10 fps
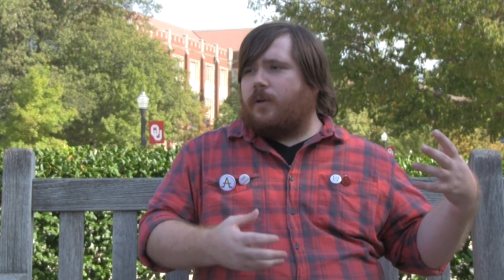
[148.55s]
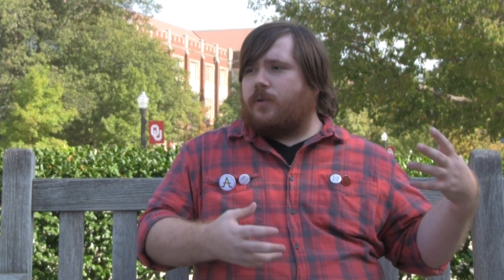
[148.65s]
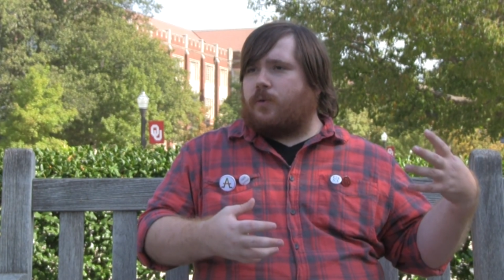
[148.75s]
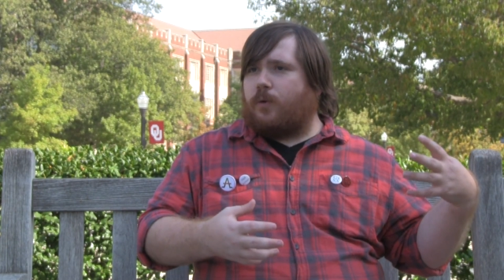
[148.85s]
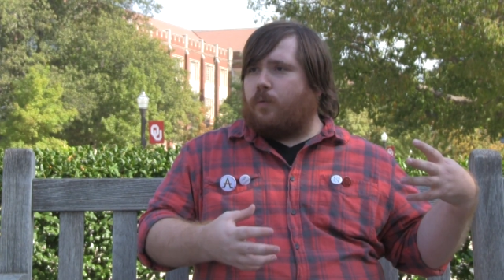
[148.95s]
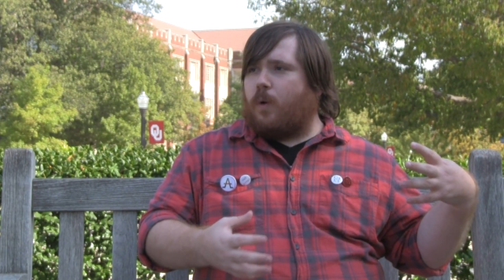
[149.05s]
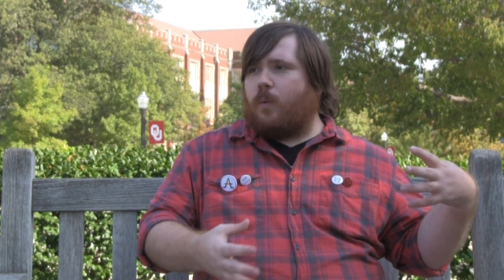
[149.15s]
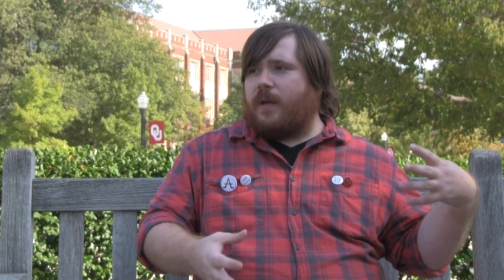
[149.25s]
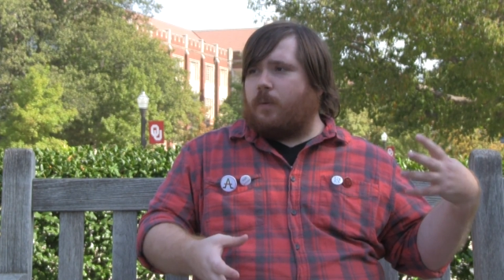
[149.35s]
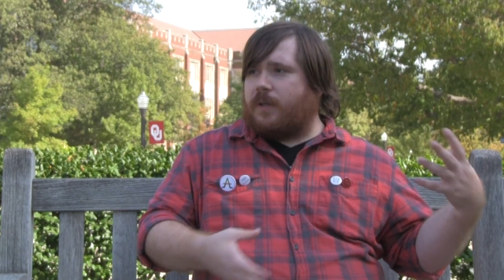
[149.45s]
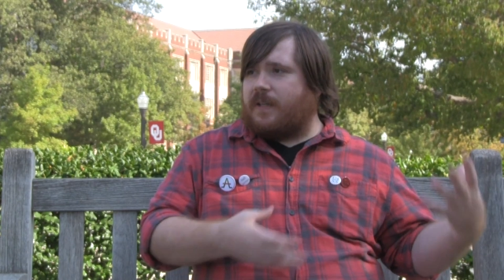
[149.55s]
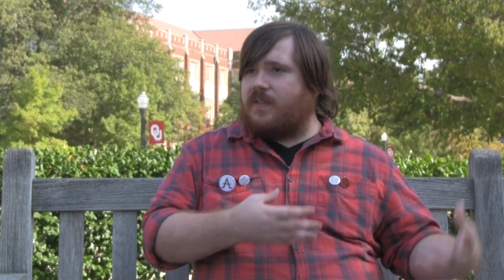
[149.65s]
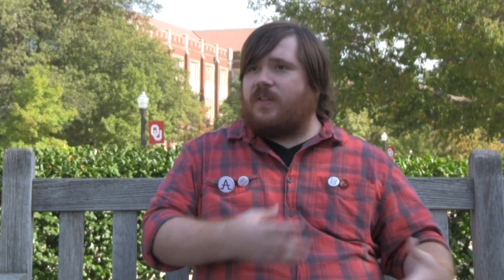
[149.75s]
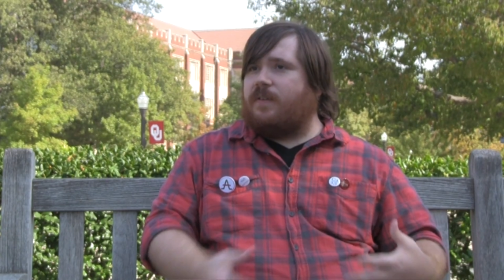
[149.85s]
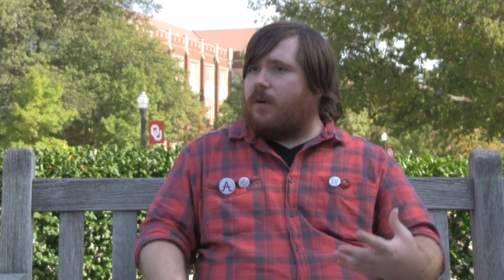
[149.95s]
sort of what we would
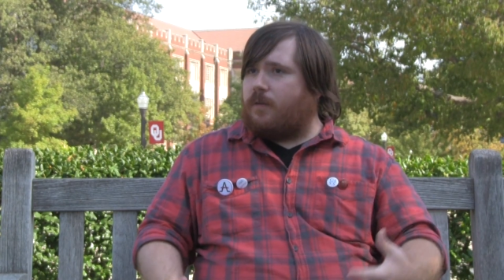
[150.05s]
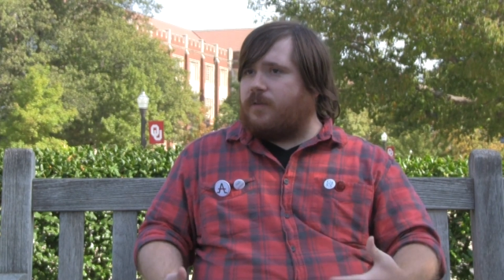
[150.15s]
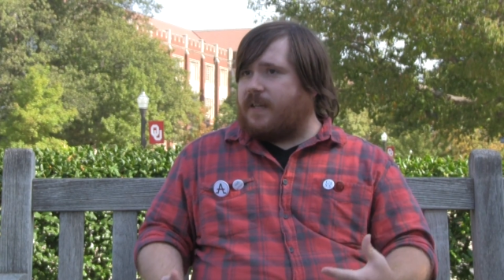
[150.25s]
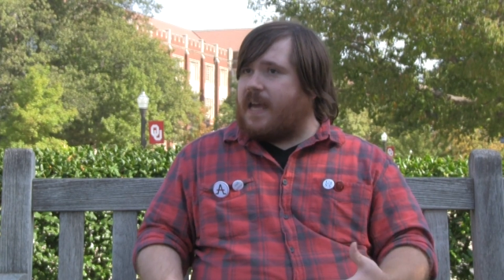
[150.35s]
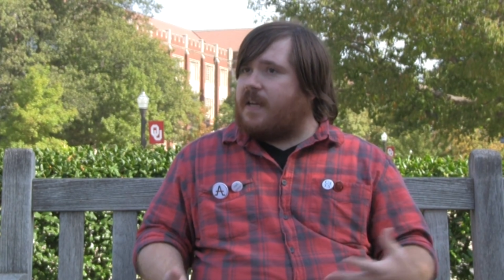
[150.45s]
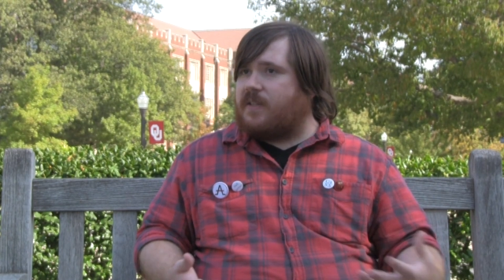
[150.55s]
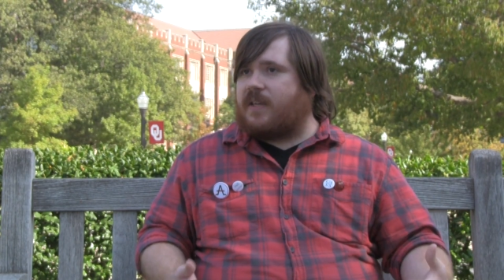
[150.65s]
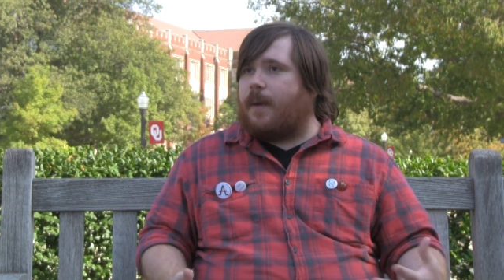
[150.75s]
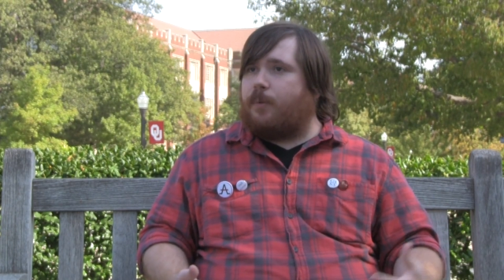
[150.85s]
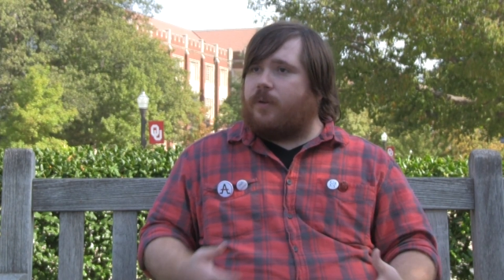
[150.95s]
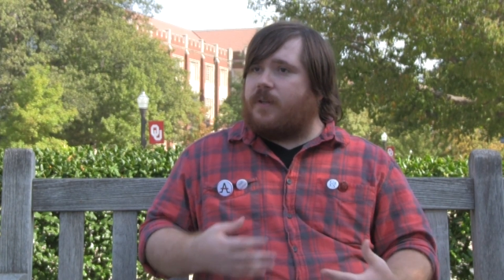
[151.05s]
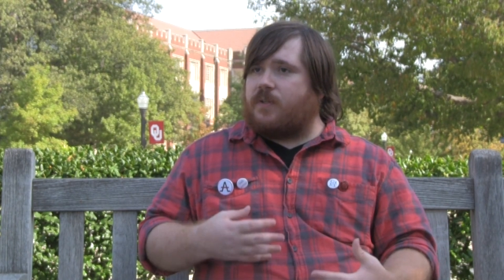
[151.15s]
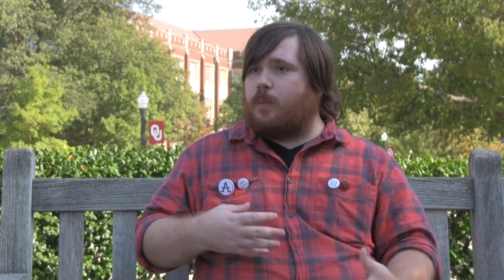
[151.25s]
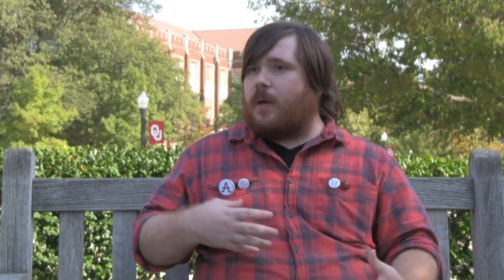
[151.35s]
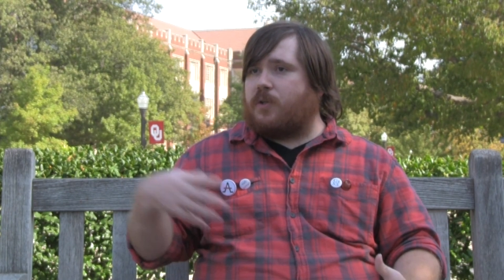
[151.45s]
conceive of today as
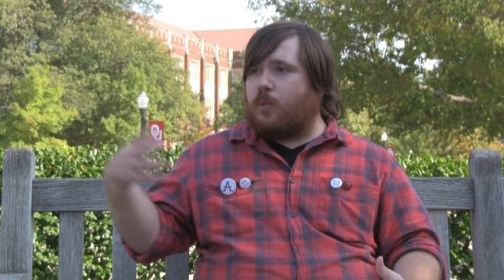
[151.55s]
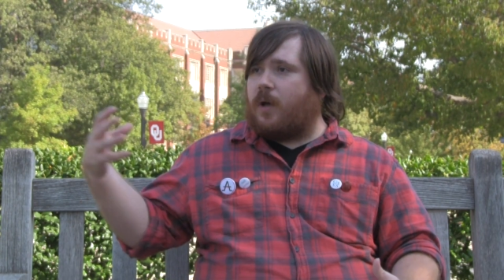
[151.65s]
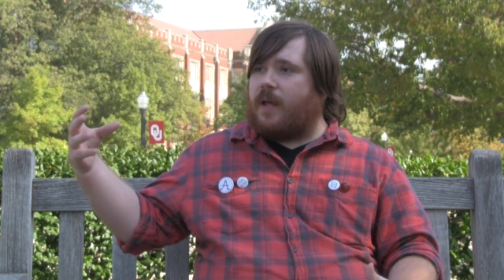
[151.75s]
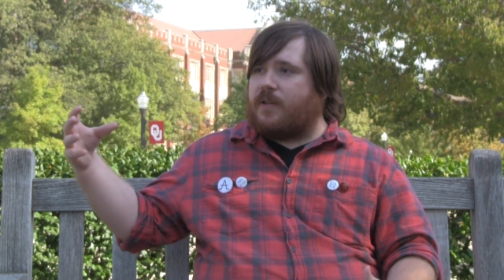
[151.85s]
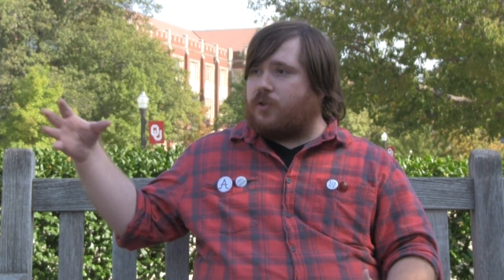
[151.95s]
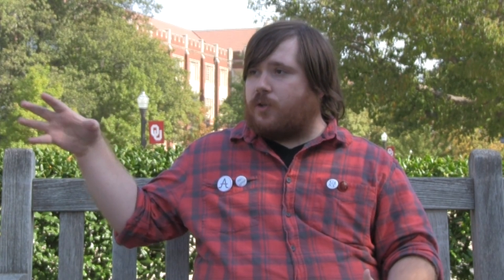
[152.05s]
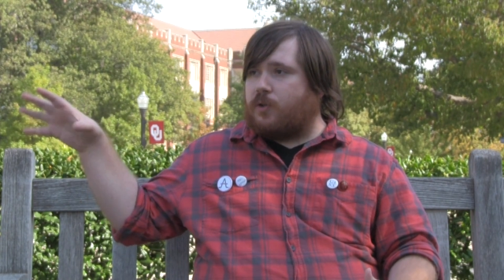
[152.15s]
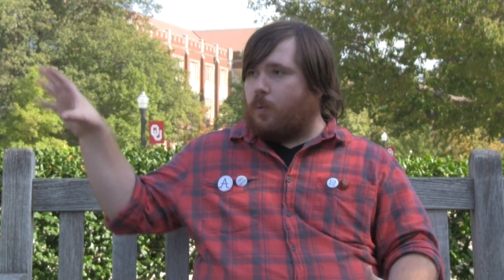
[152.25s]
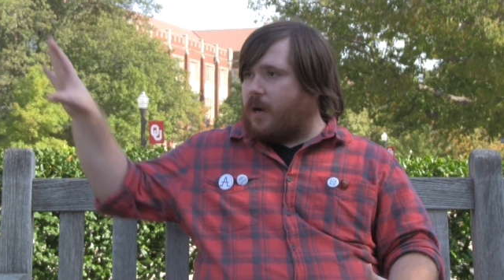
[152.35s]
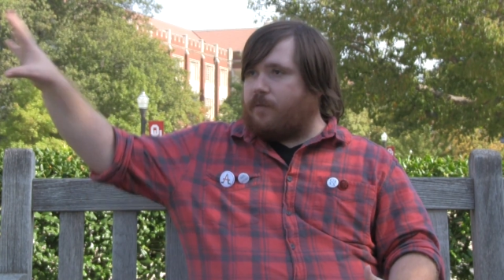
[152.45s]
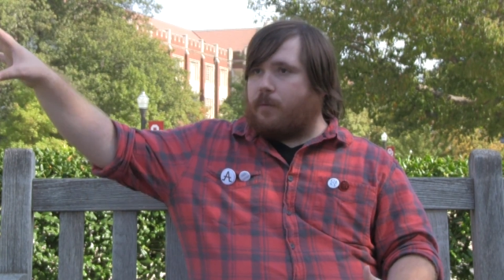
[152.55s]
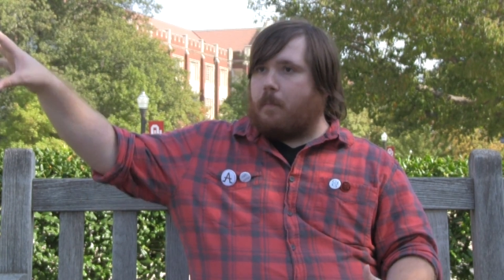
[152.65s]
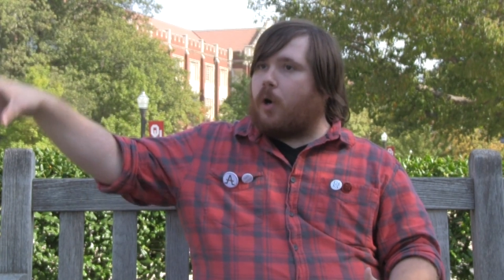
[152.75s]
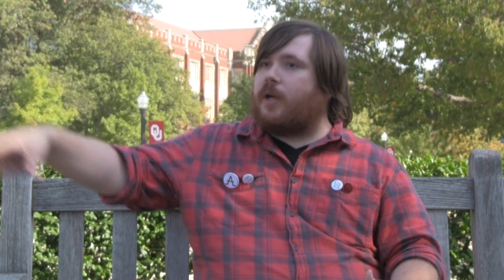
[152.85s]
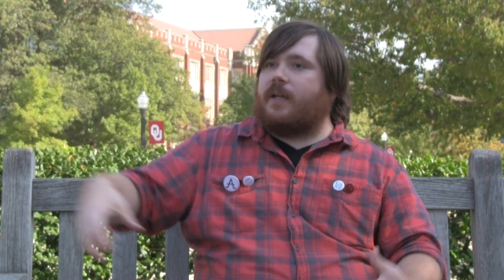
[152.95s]
capitalism, as well as just whatever
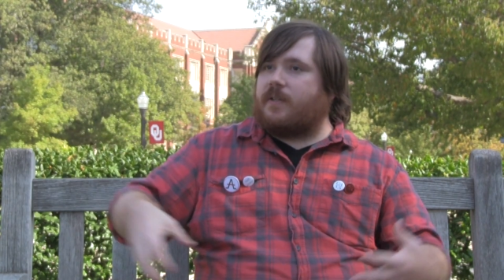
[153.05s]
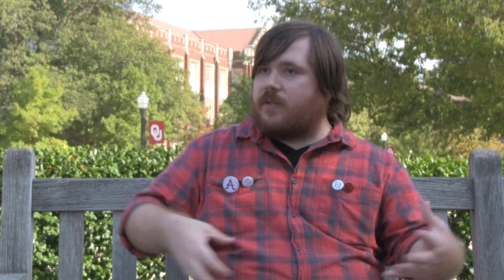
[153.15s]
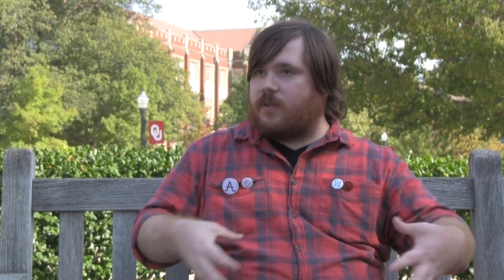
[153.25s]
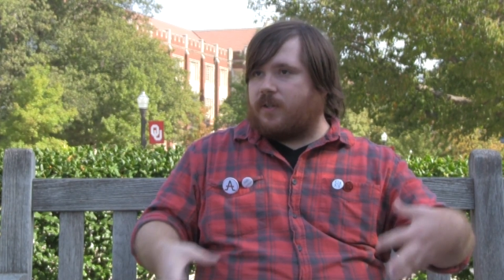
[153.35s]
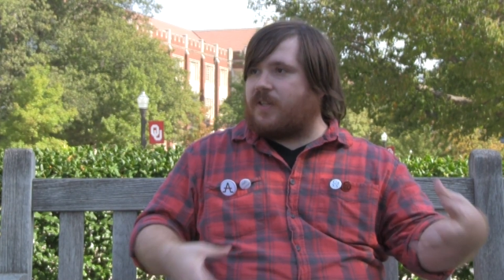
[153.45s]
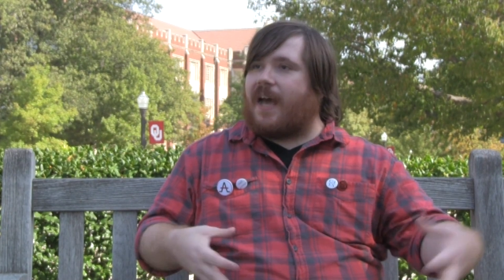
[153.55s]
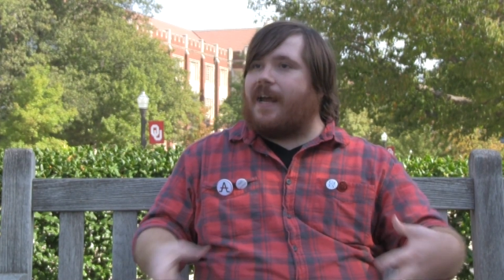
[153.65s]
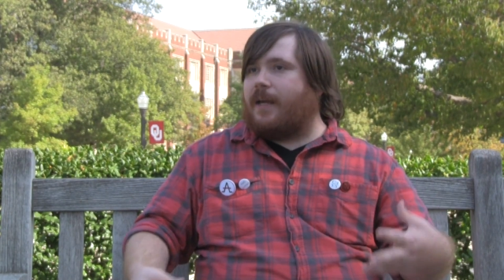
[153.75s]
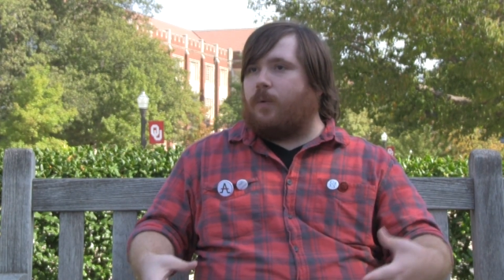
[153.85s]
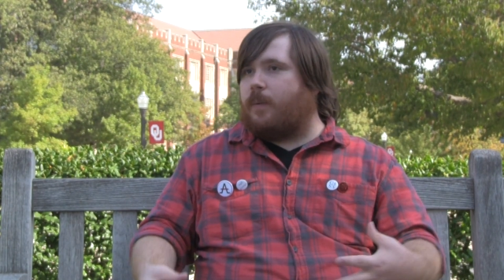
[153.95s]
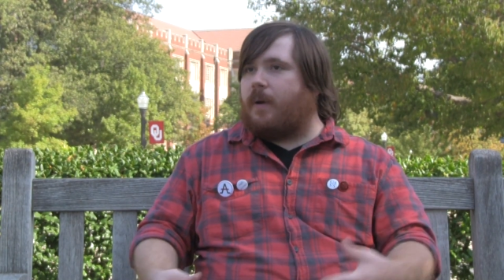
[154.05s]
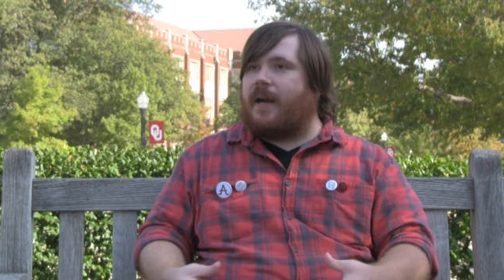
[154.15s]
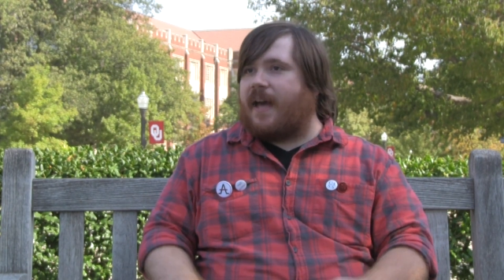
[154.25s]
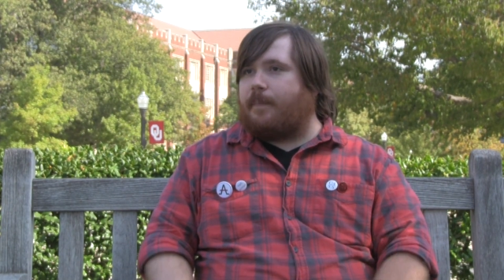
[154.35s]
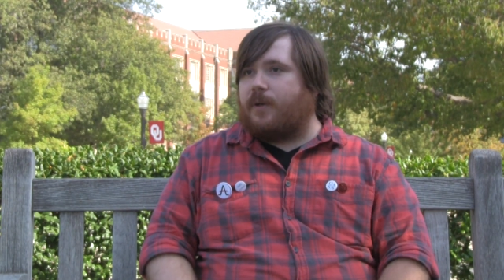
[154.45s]
market society we
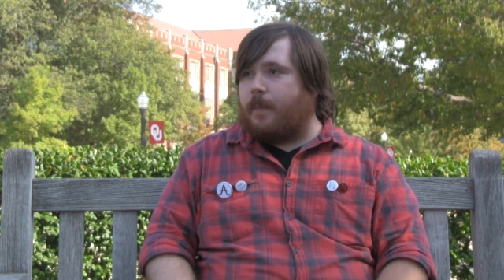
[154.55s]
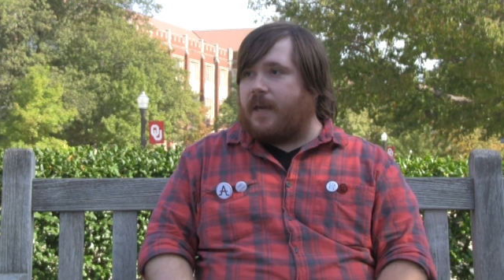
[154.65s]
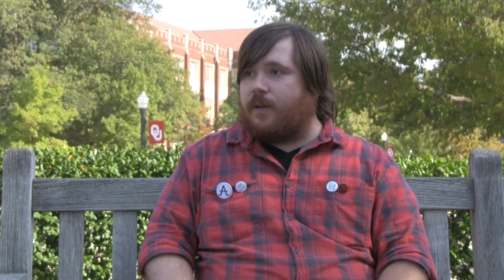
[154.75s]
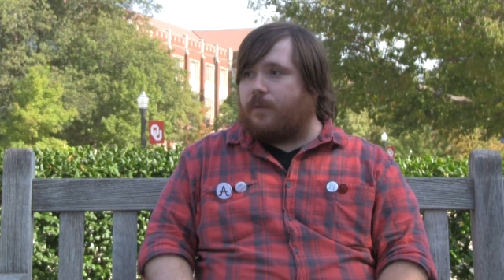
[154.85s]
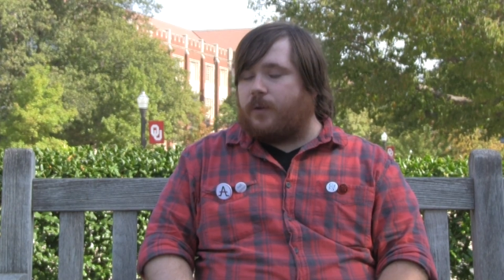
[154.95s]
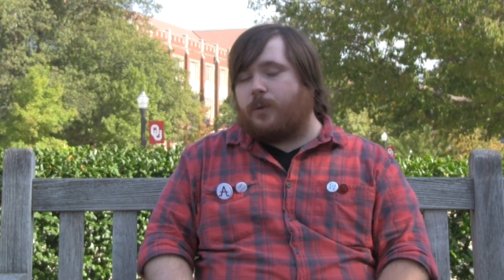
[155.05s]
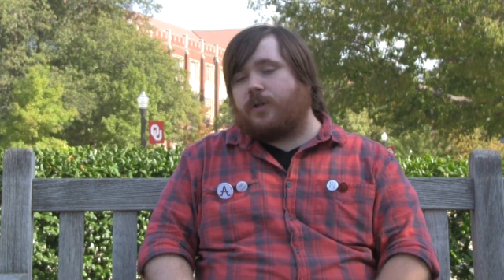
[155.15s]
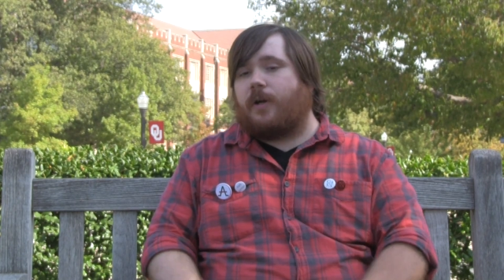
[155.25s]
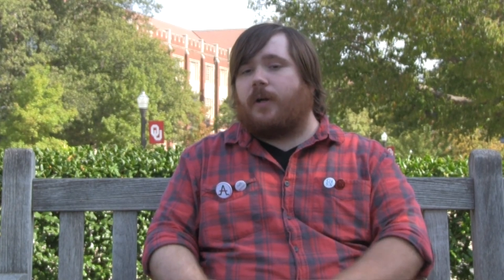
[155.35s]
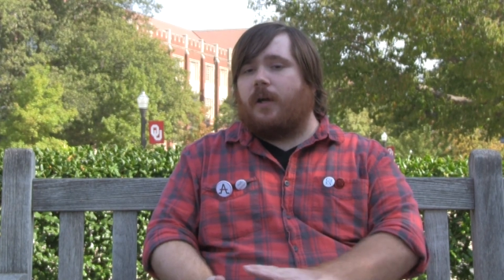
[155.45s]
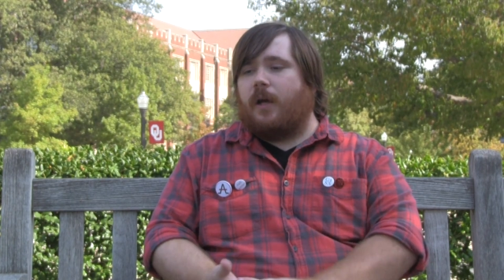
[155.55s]
might happen to make in the future.